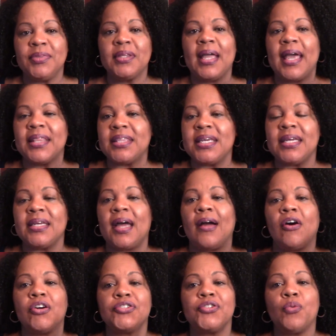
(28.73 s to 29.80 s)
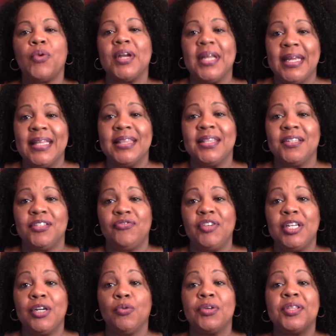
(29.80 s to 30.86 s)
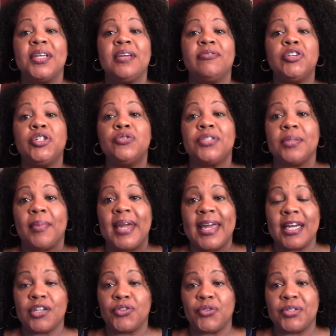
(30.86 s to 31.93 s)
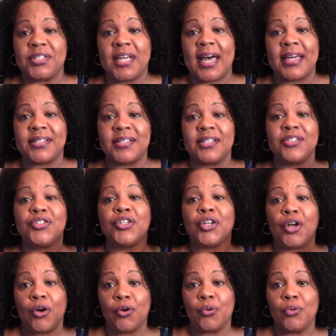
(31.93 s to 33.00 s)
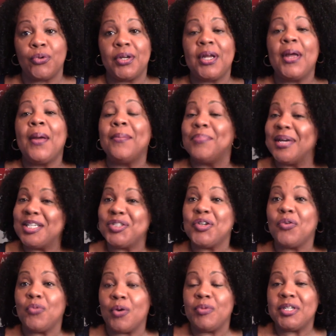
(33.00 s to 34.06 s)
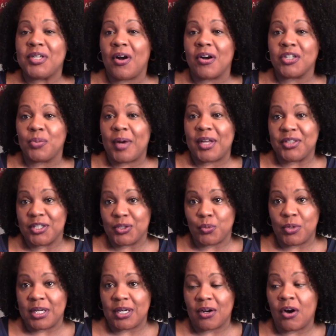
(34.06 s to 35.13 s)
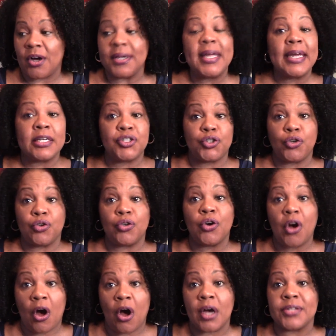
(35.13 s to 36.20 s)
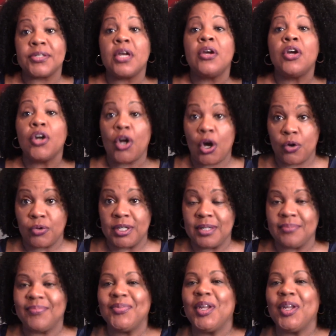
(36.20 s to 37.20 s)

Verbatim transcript: And then I also want to end this video with giving you some exercises to code based on what we talked about this week on external cause coding.